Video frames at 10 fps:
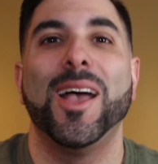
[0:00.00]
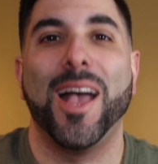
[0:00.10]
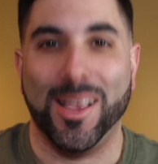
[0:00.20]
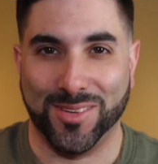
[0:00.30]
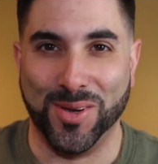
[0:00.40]

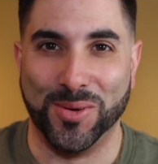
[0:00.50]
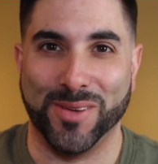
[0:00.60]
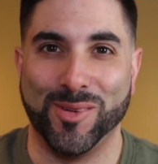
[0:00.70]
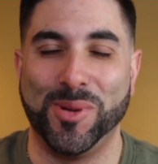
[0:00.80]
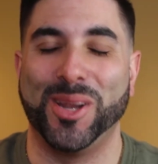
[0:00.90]
How's it going,
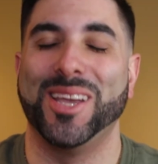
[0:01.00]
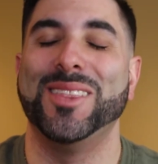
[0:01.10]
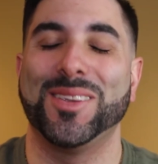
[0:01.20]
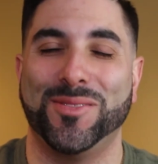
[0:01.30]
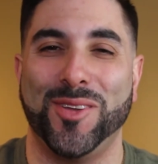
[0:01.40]
everybody? In
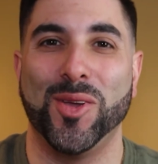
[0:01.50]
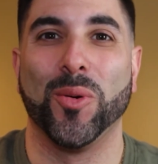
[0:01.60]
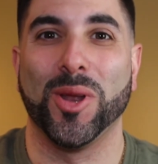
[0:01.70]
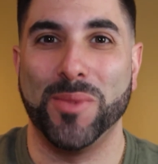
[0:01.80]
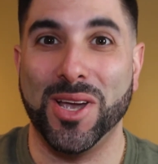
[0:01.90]
this video, we're
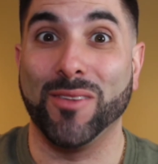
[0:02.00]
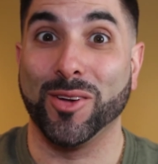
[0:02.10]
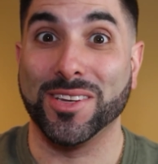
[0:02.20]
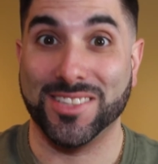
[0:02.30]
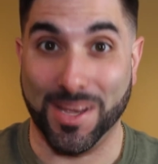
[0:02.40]
going to be
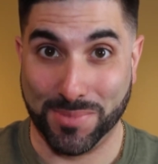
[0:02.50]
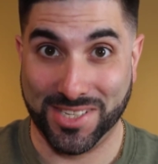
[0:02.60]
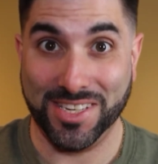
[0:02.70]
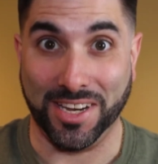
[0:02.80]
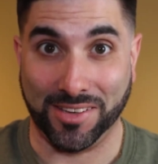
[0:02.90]
covering step
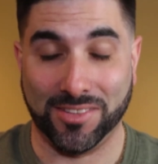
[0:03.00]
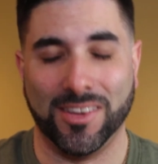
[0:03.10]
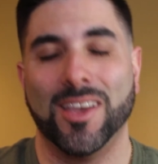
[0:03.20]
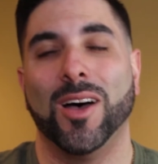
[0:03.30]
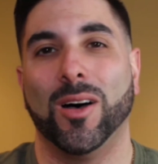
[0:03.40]
6
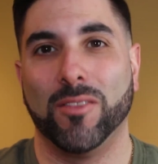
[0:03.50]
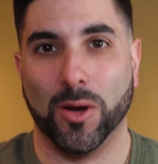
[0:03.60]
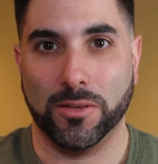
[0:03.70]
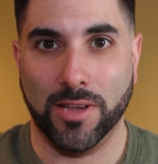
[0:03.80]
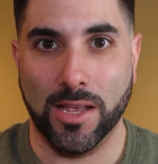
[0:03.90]
of
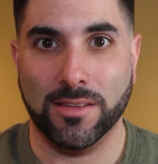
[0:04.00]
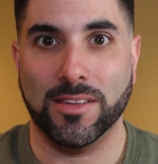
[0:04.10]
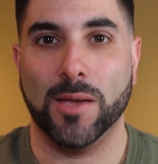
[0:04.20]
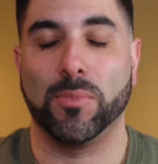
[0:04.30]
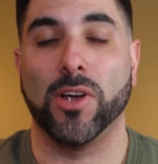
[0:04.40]
our
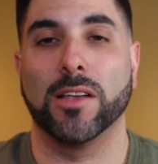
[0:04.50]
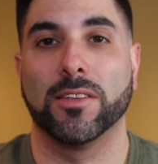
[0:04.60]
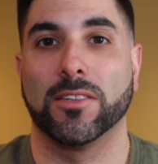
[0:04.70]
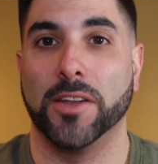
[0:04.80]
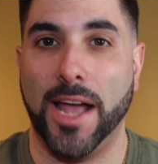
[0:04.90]
10-step
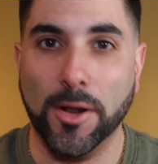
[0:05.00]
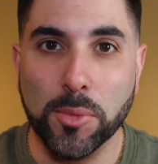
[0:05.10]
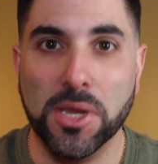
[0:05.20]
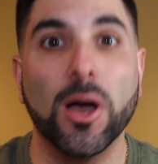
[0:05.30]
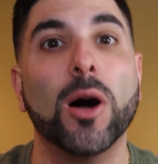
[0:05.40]
process on how to
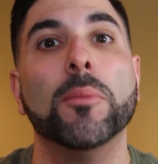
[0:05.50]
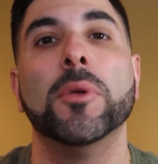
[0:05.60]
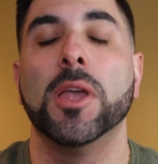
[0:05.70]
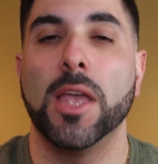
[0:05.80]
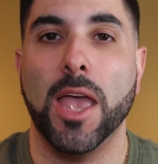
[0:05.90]
become
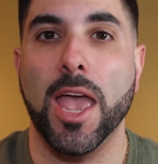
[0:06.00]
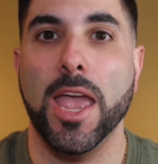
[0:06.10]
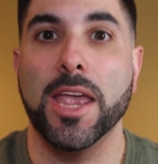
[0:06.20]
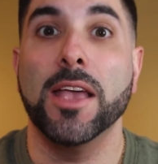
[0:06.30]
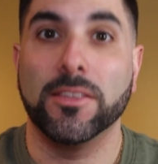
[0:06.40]

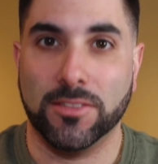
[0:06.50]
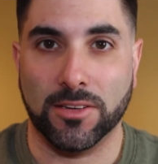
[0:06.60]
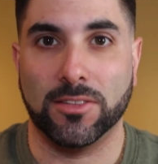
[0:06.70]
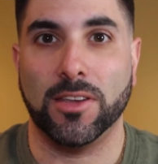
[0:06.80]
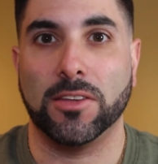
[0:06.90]
a
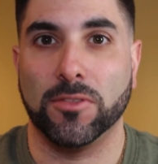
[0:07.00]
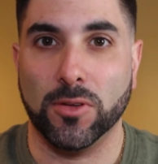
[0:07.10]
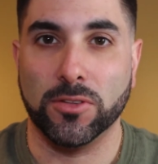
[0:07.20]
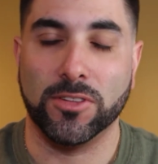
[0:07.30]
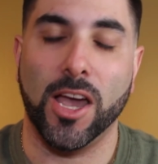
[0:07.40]

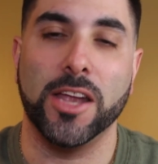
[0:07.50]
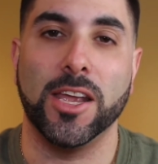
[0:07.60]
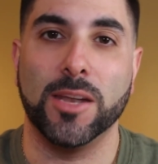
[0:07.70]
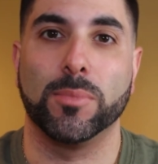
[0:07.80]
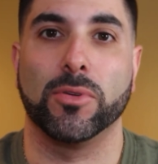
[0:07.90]
successful sign
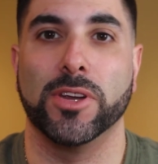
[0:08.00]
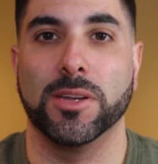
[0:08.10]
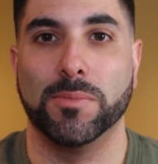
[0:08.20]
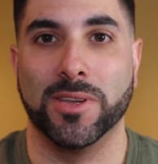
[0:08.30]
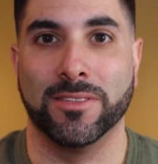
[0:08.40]
and print
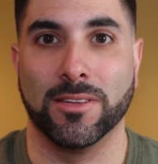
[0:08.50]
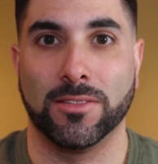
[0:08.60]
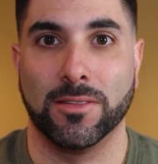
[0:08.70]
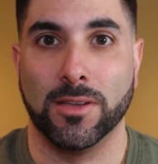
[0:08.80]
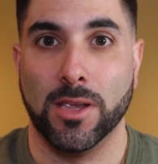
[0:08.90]

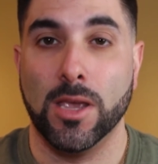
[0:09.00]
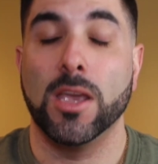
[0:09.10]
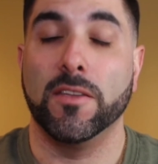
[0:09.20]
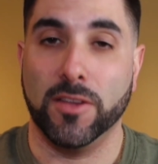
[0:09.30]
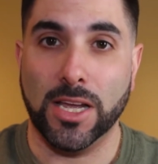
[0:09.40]
business.
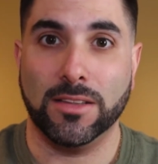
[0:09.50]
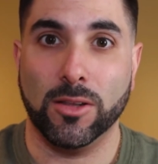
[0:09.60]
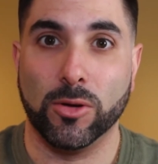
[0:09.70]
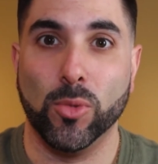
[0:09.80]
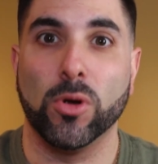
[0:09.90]
If you'd like to
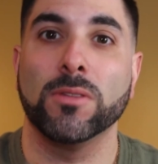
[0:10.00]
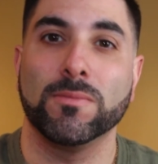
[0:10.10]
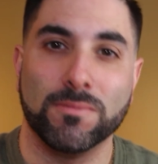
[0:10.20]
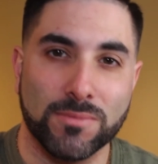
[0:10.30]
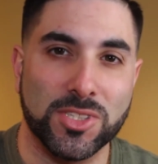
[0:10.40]
learn more,
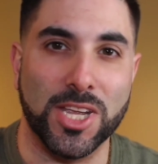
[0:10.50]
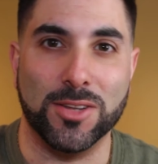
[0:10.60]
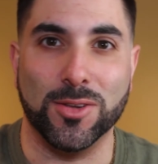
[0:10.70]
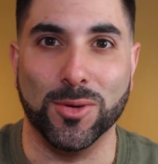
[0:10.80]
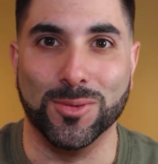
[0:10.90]
stay
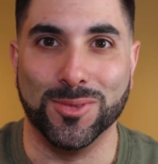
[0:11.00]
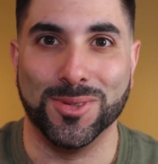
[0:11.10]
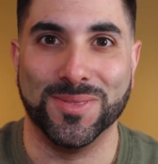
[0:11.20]
tuned.